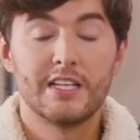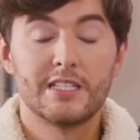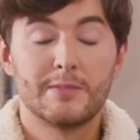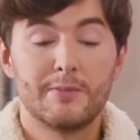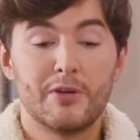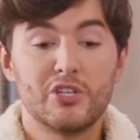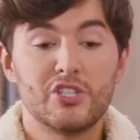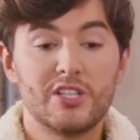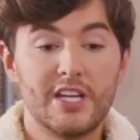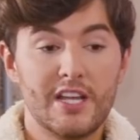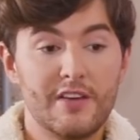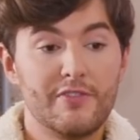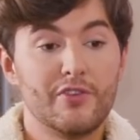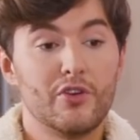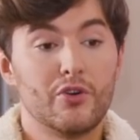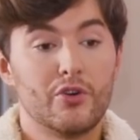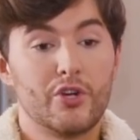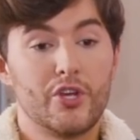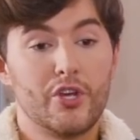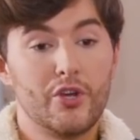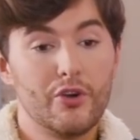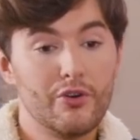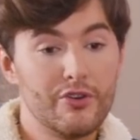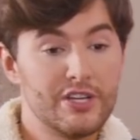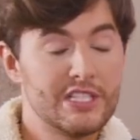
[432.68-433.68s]
especially if you're
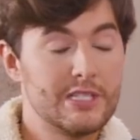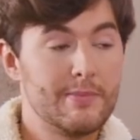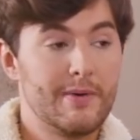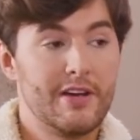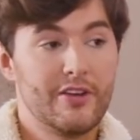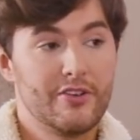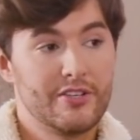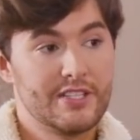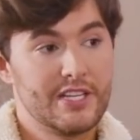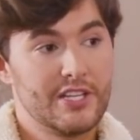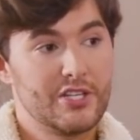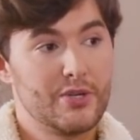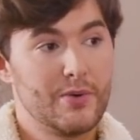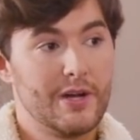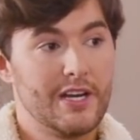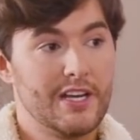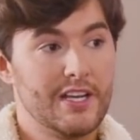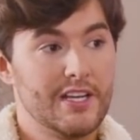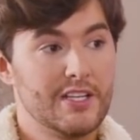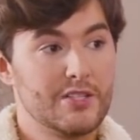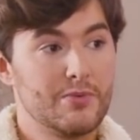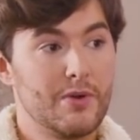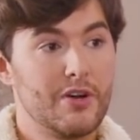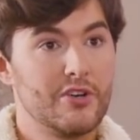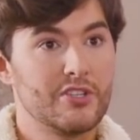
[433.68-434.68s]
curious about your
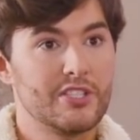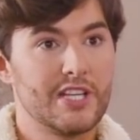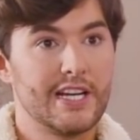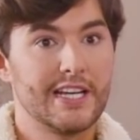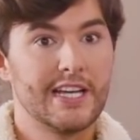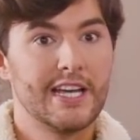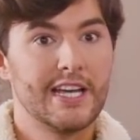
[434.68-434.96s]
sexuality as well. It's